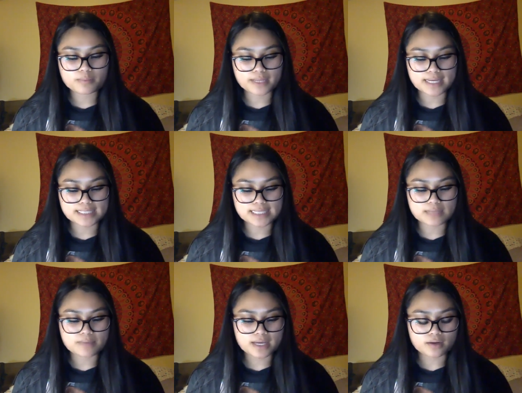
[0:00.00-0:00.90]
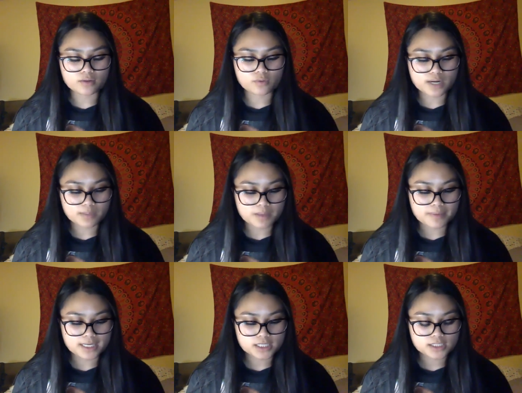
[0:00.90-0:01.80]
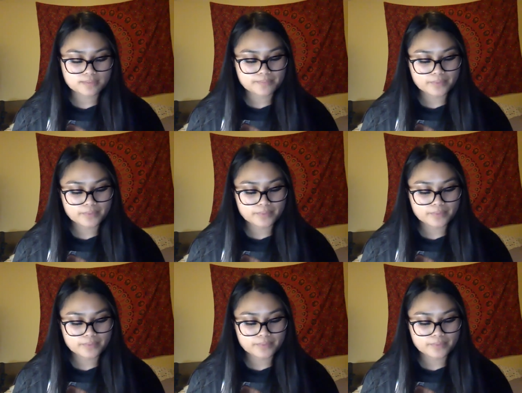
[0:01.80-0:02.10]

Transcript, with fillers: plays he'd made on the rugby pitch